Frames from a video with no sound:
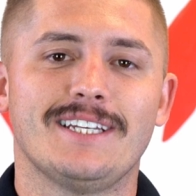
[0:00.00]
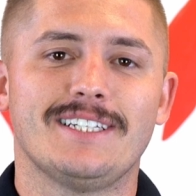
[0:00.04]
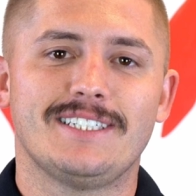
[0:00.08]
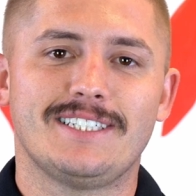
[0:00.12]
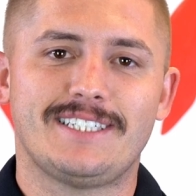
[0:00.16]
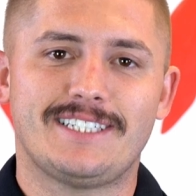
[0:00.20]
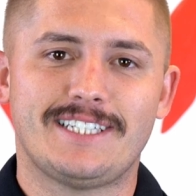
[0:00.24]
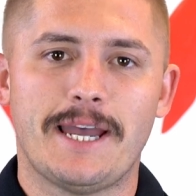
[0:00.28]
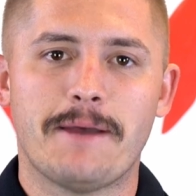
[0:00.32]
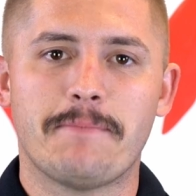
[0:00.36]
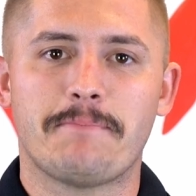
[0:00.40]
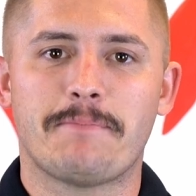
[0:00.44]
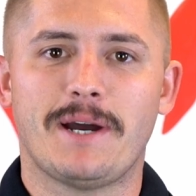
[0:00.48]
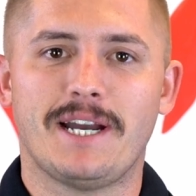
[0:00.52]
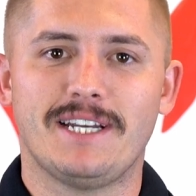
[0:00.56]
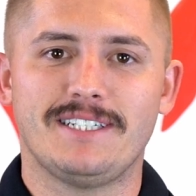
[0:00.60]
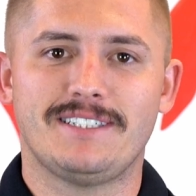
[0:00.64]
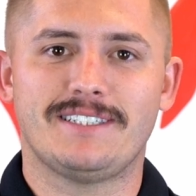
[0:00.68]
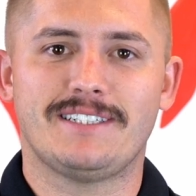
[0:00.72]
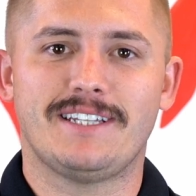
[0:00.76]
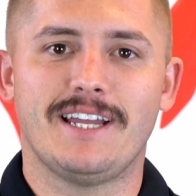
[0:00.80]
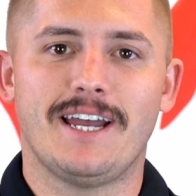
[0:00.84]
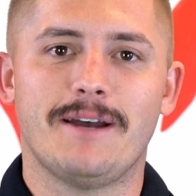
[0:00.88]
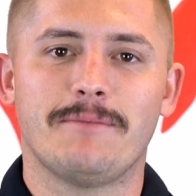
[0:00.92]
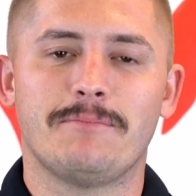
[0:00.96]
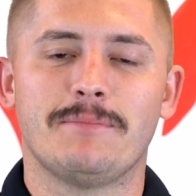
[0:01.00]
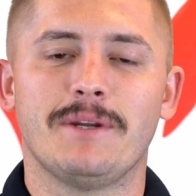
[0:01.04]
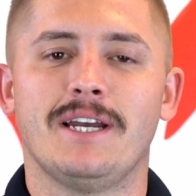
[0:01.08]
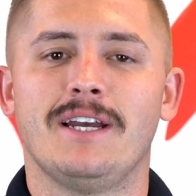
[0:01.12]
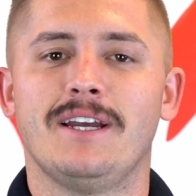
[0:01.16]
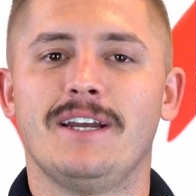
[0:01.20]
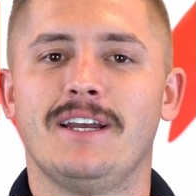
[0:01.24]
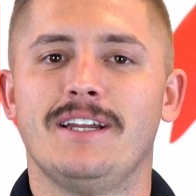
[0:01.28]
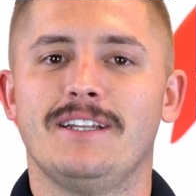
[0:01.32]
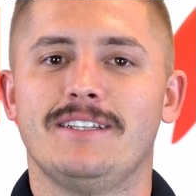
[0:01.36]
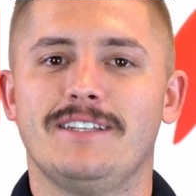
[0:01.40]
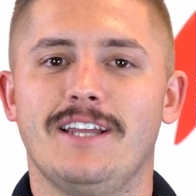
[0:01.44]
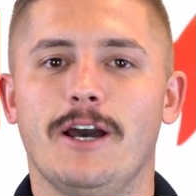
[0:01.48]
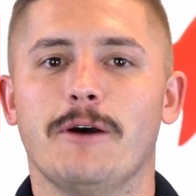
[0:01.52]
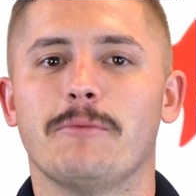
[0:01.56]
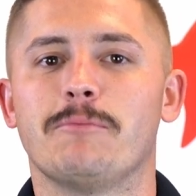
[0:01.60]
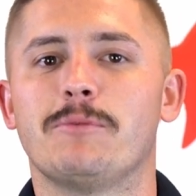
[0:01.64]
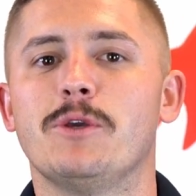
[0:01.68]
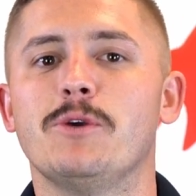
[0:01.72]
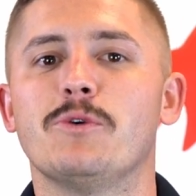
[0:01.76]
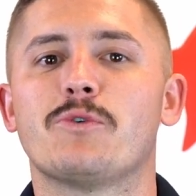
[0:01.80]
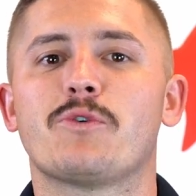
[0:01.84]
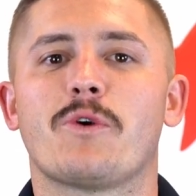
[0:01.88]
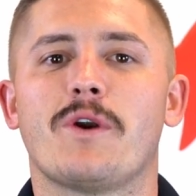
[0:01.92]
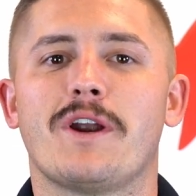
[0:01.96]
step by step to help
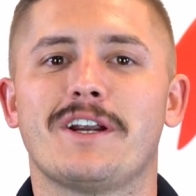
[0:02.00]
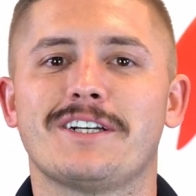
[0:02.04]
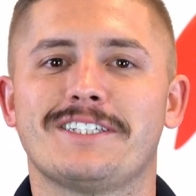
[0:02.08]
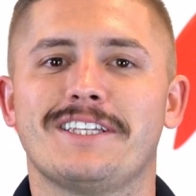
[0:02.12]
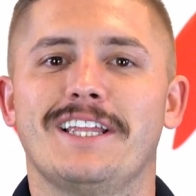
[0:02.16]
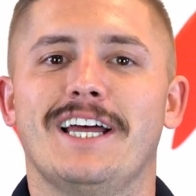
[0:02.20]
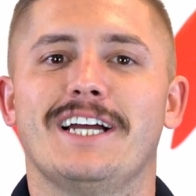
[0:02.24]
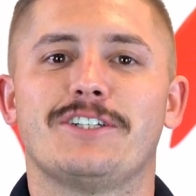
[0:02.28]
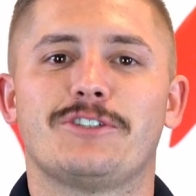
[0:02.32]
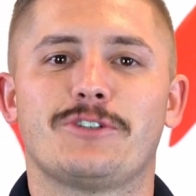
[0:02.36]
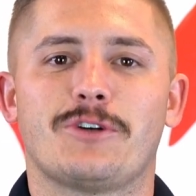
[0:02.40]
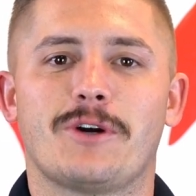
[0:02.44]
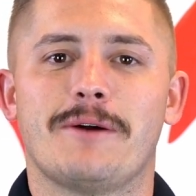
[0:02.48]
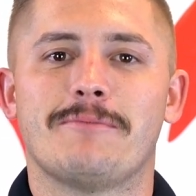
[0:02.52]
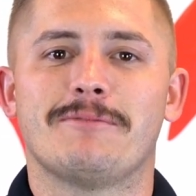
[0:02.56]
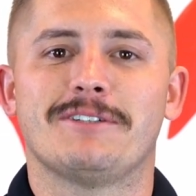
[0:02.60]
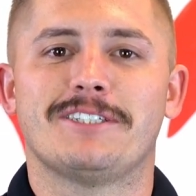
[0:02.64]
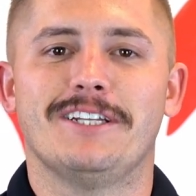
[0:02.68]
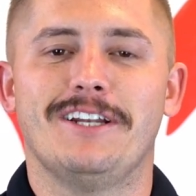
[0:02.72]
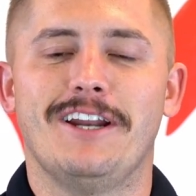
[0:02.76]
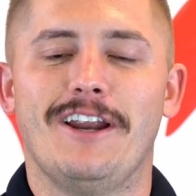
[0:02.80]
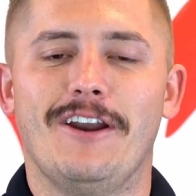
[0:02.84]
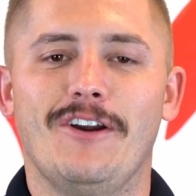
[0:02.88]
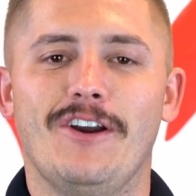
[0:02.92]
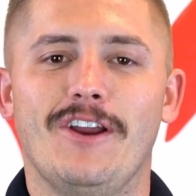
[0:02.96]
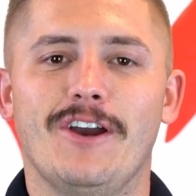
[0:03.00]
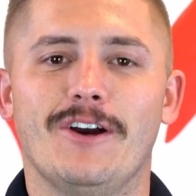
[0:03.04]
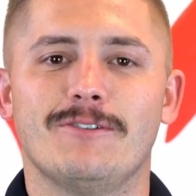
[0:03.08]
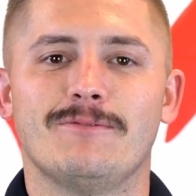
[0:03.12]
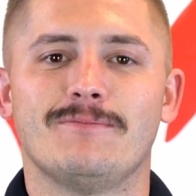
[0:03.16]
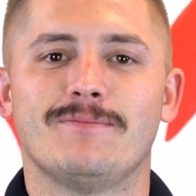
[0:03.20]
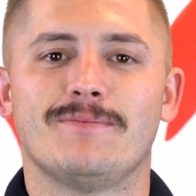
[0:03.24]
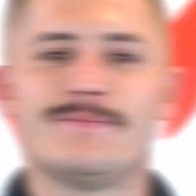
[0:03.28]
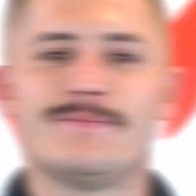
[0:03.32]
you crush that trauma scenario.